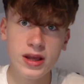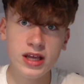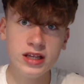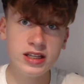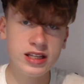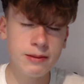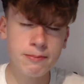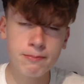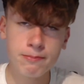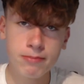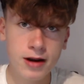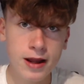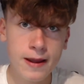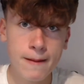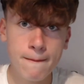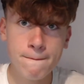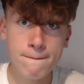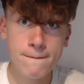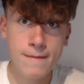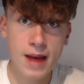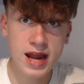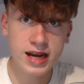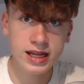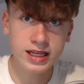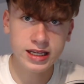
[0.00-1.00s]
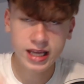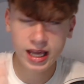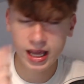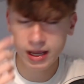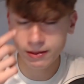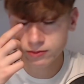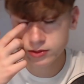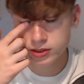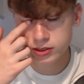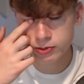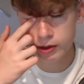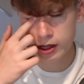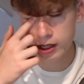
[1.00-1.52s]
he didn't play many
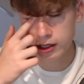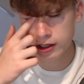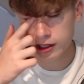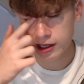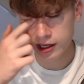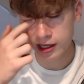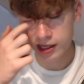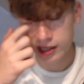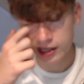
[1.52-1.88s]
games. Well,